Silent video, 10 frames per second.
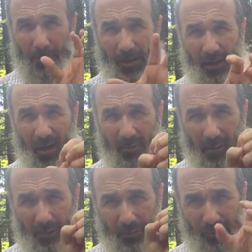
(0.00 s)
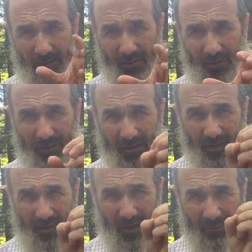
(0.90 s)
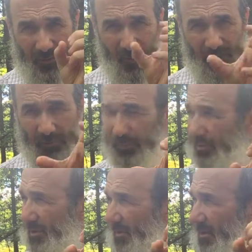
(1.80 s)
bite on my boot. I was wearing them boots, it